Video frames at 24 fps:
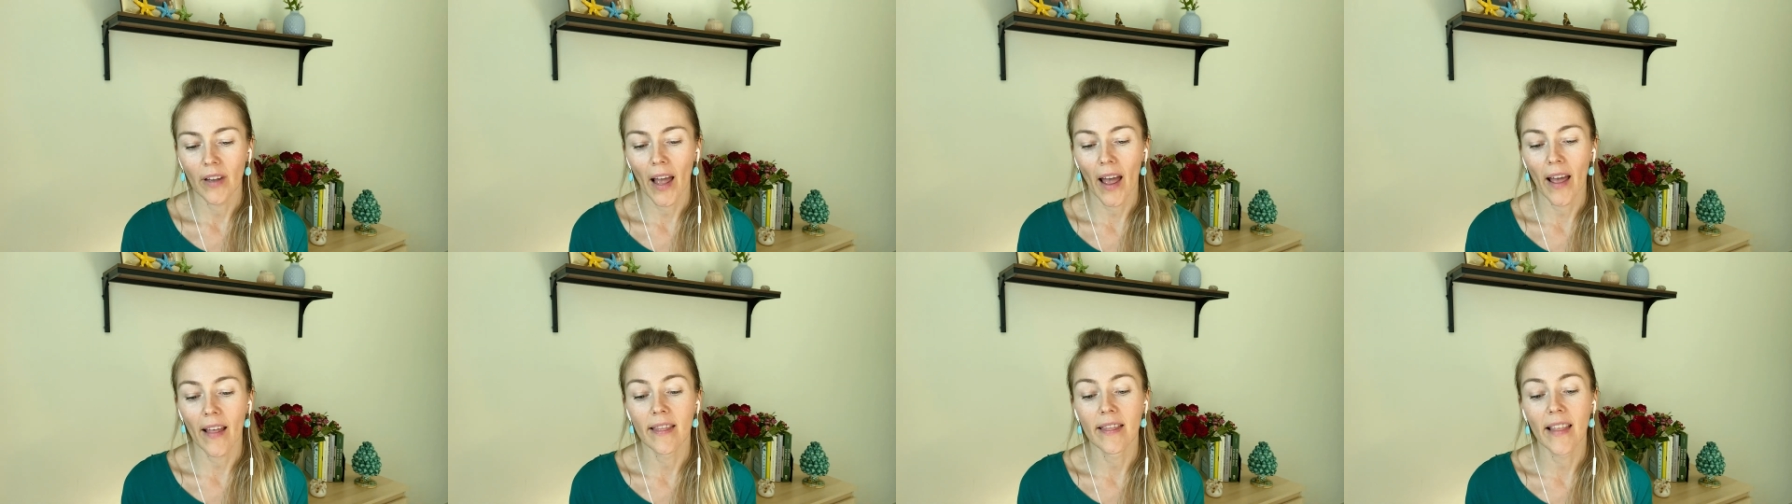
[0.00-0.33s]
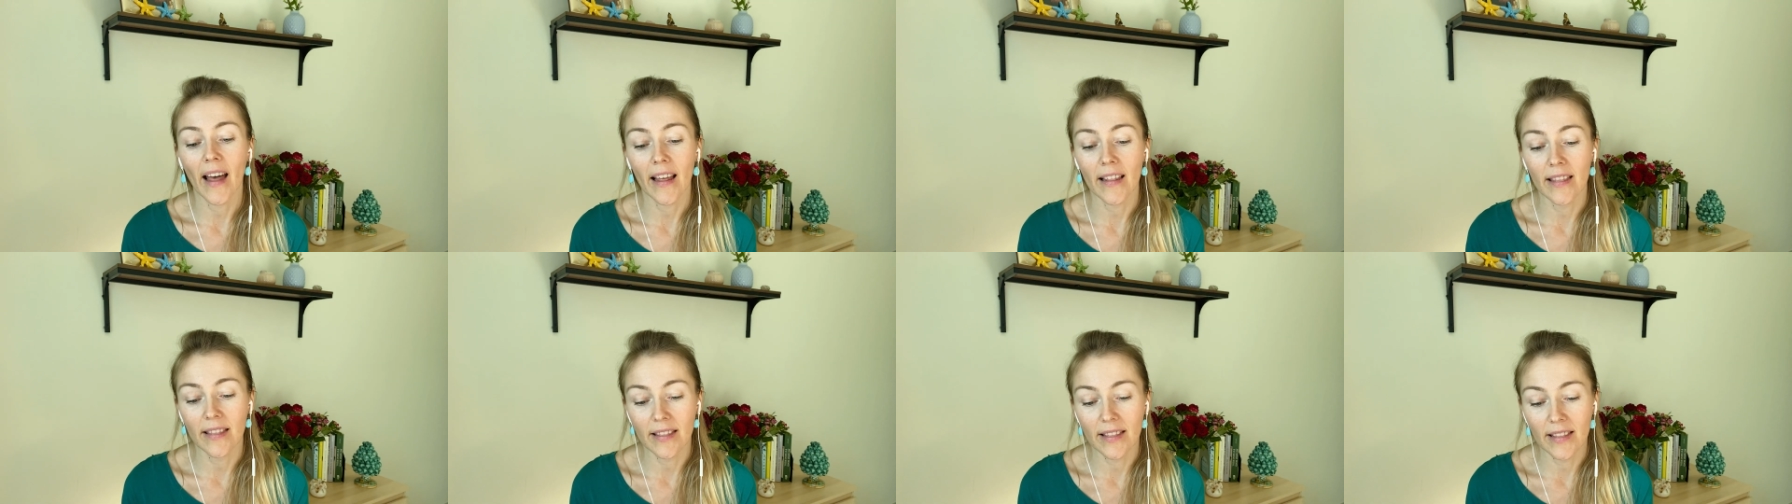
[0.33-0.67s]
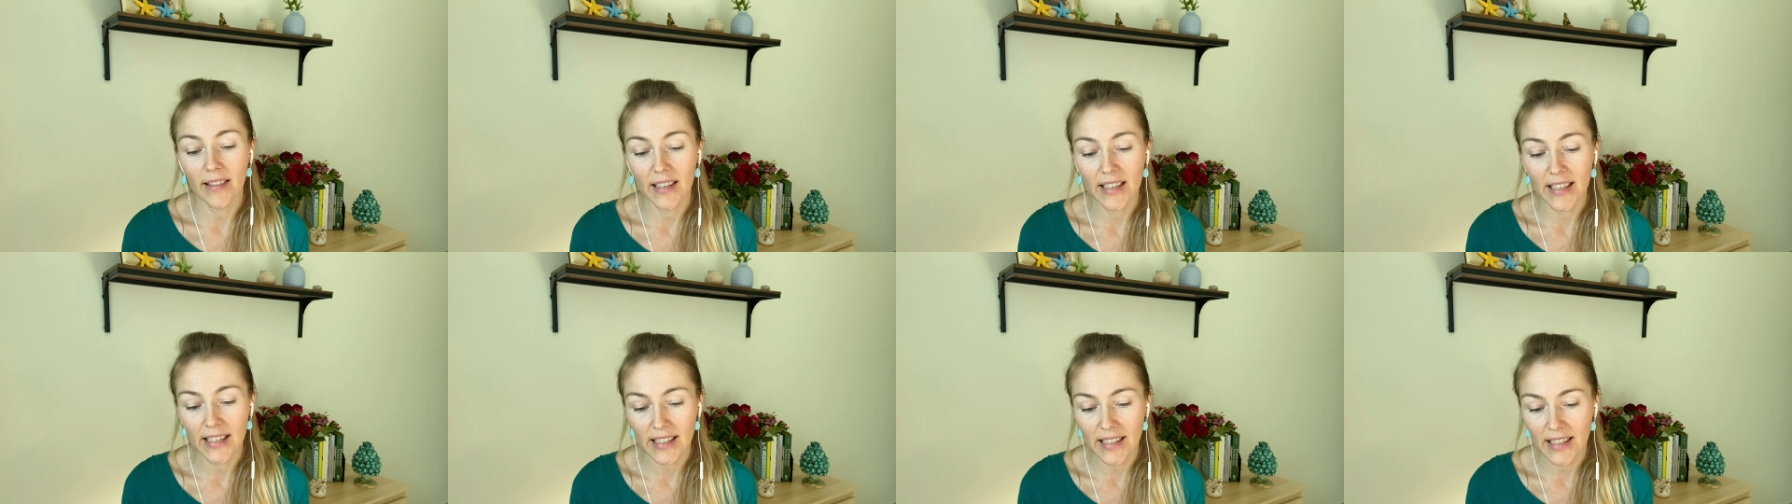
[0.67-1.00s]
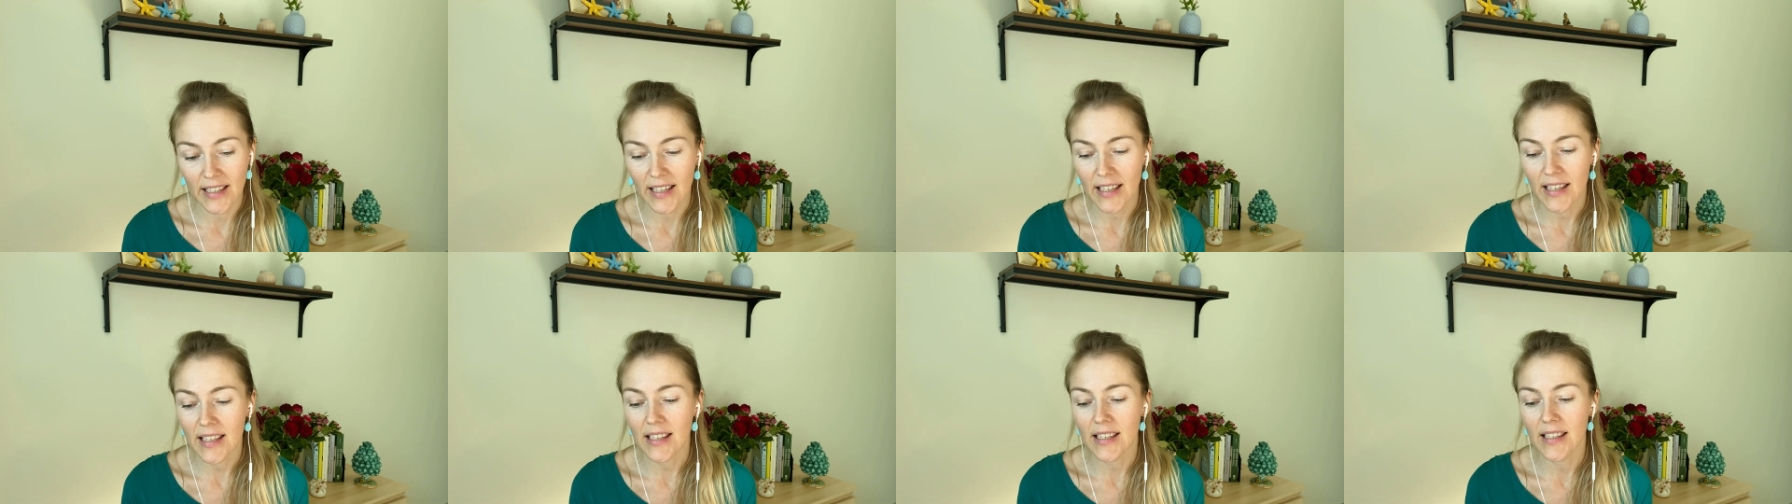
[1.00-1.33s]
and that this
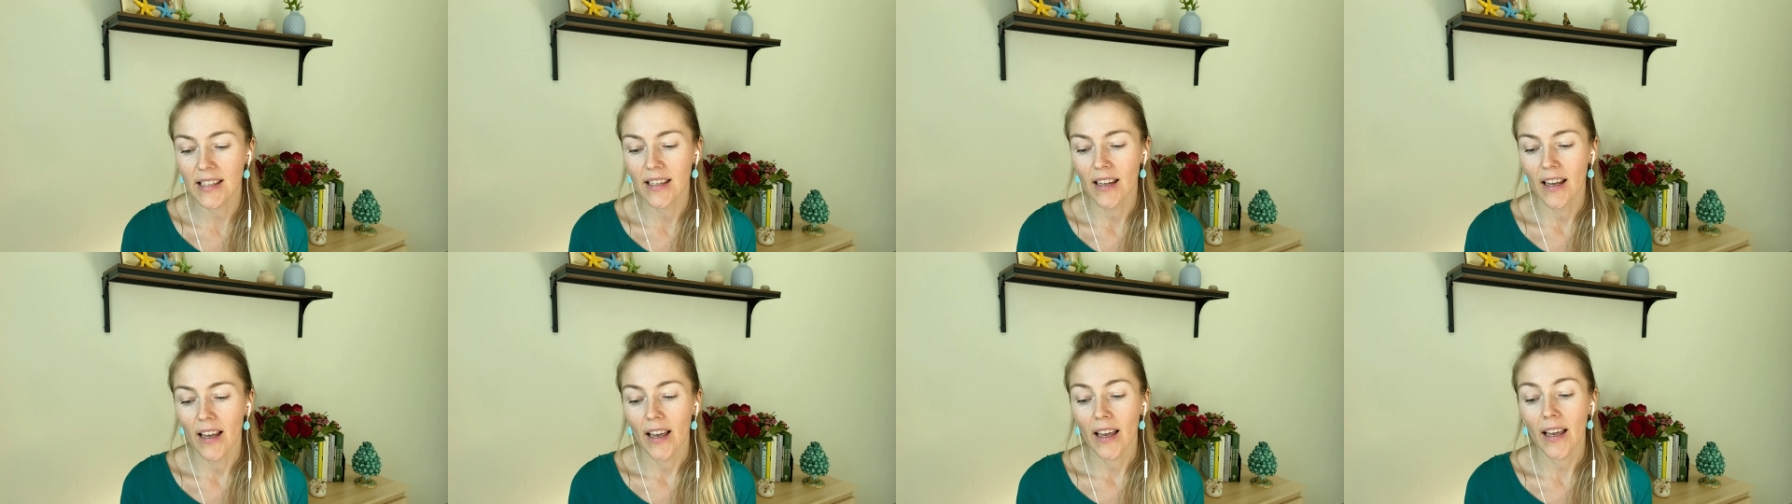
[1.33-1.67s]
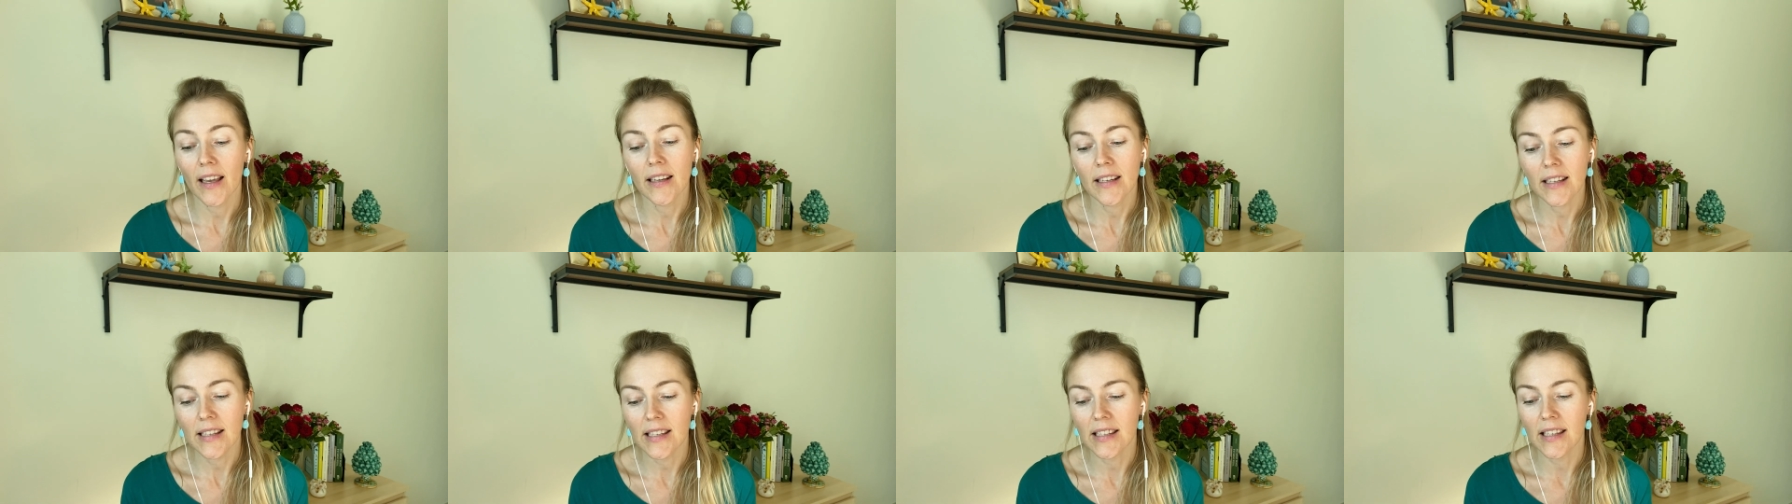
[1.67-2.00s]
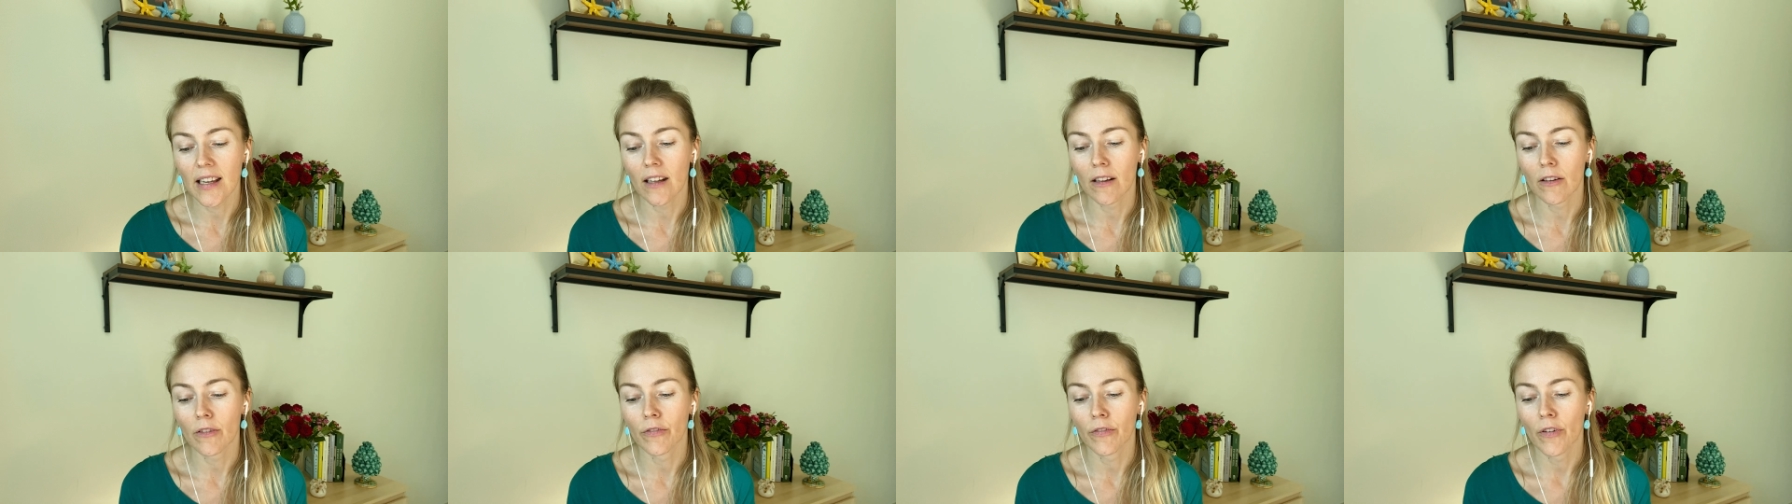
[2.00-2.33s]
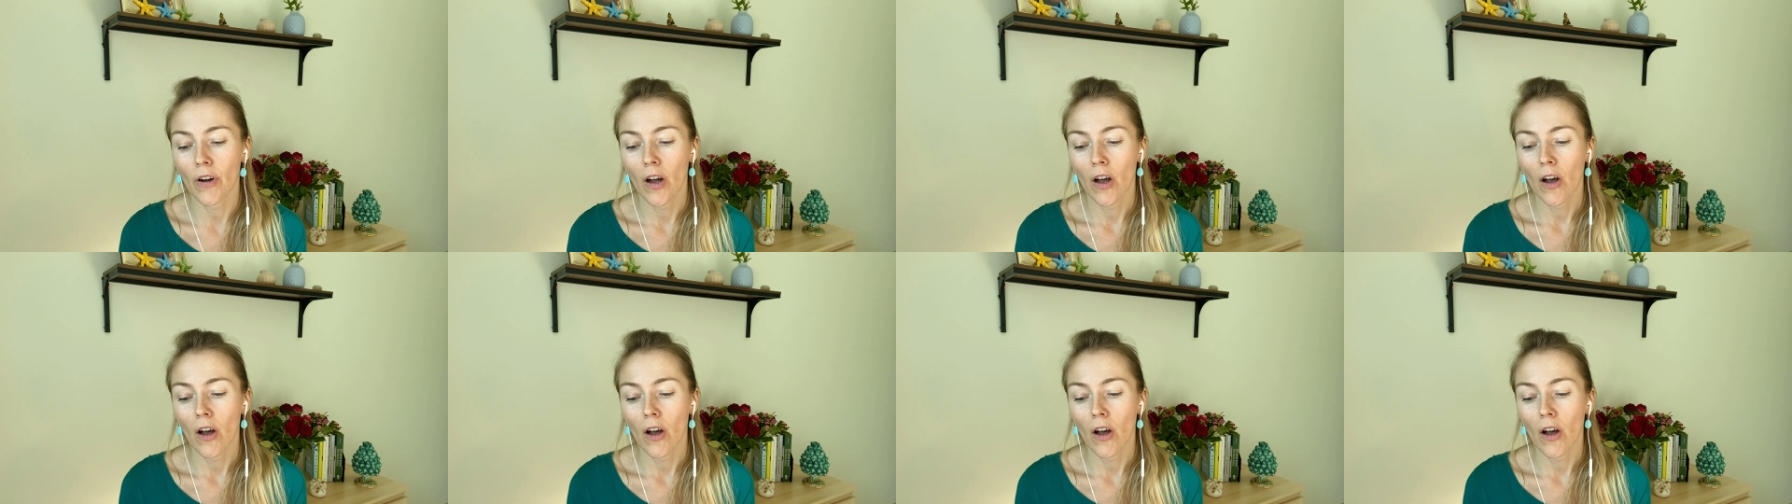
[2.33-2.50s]
is, in itself,